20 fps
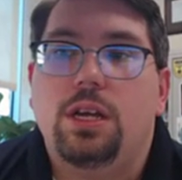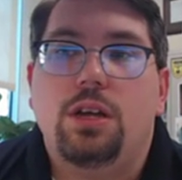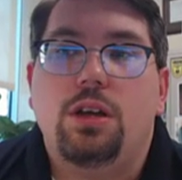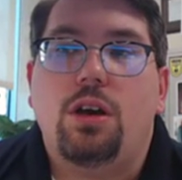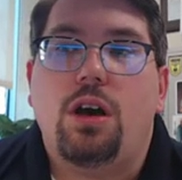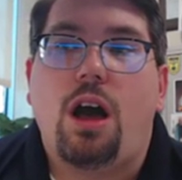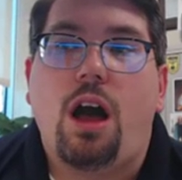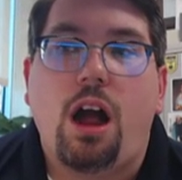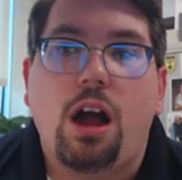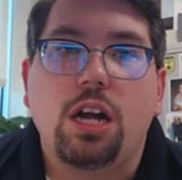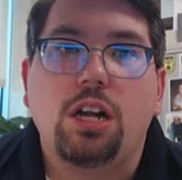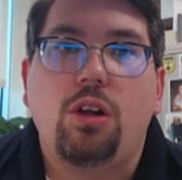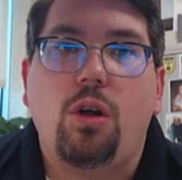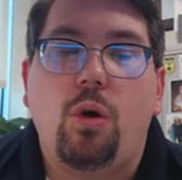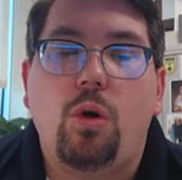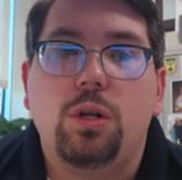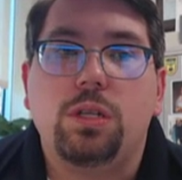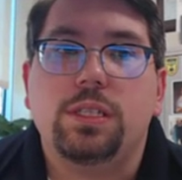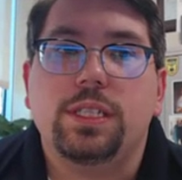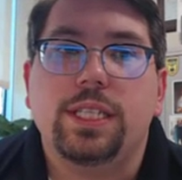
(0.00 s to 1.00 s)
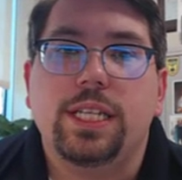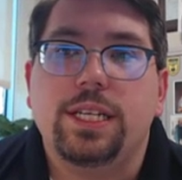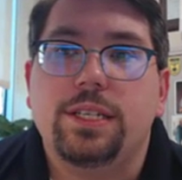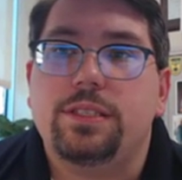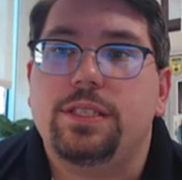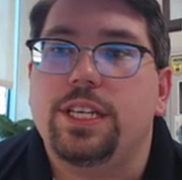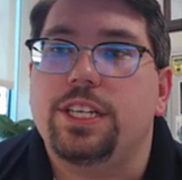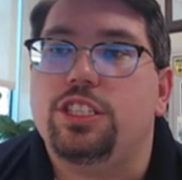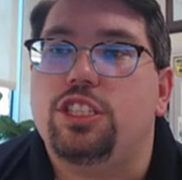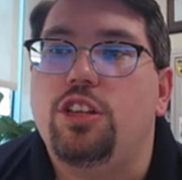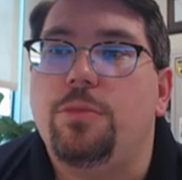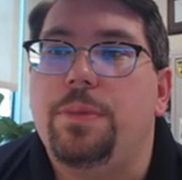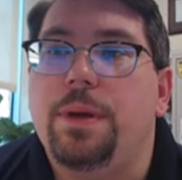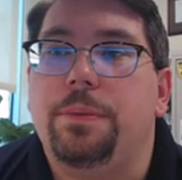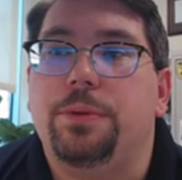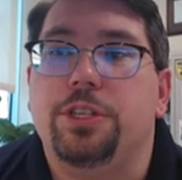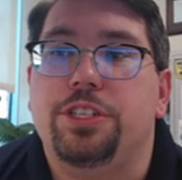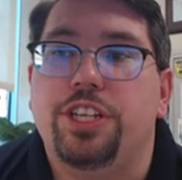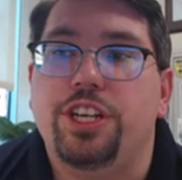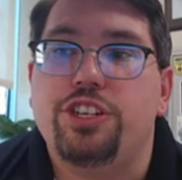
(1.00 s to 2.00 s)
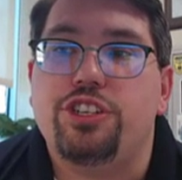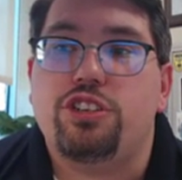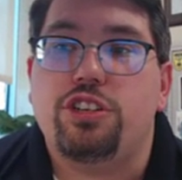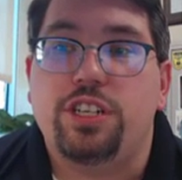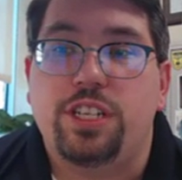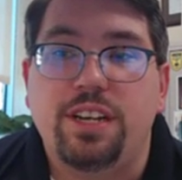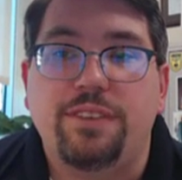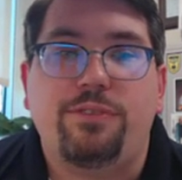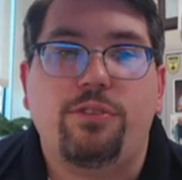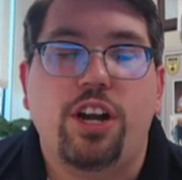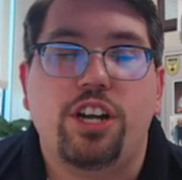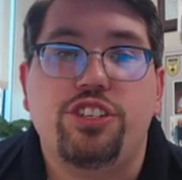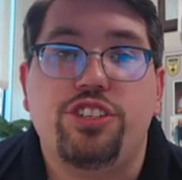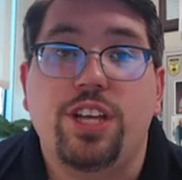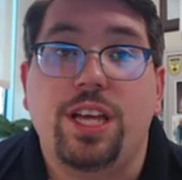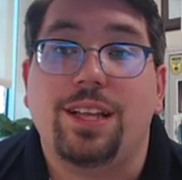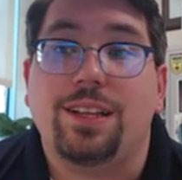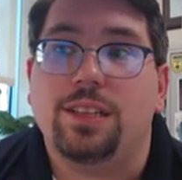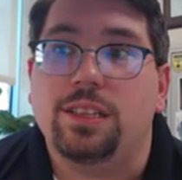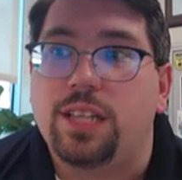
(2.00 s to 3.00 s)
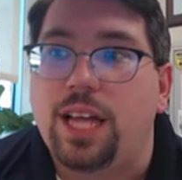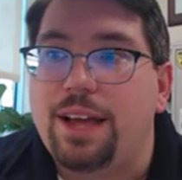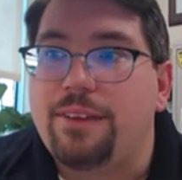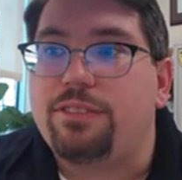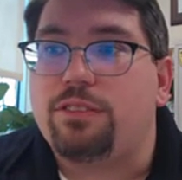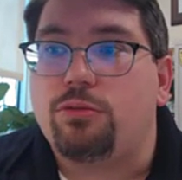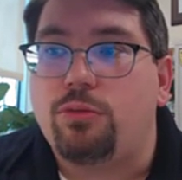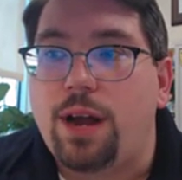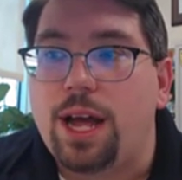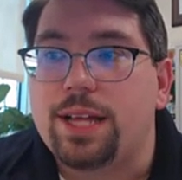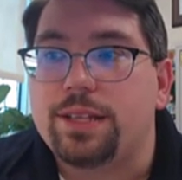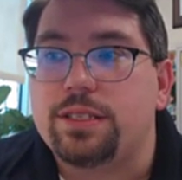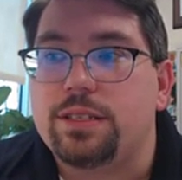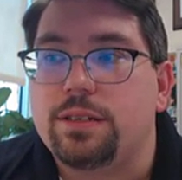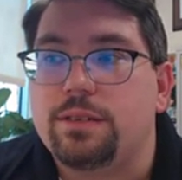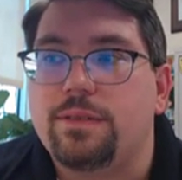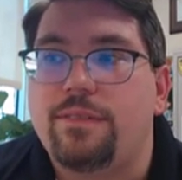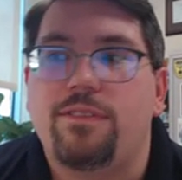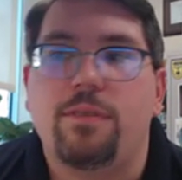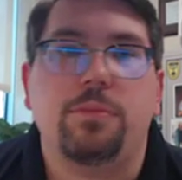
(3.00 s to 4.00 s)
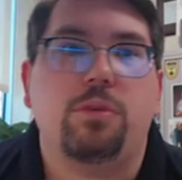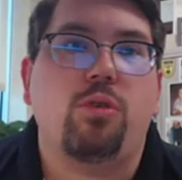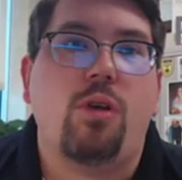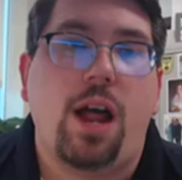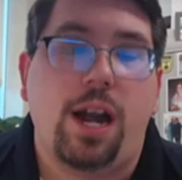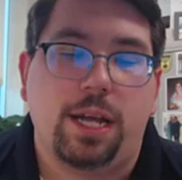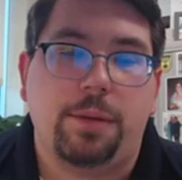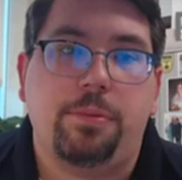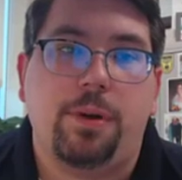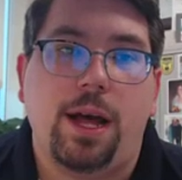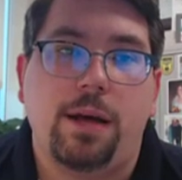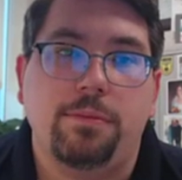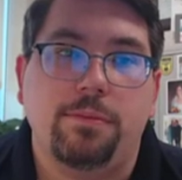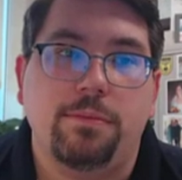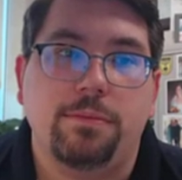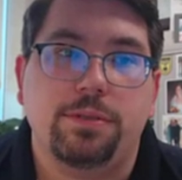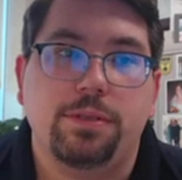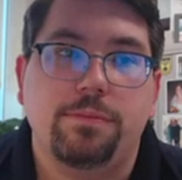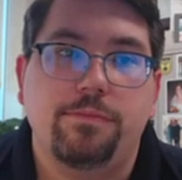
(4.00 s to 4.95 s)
Our goal in this is to be able to differentiate life threats from chronic problems.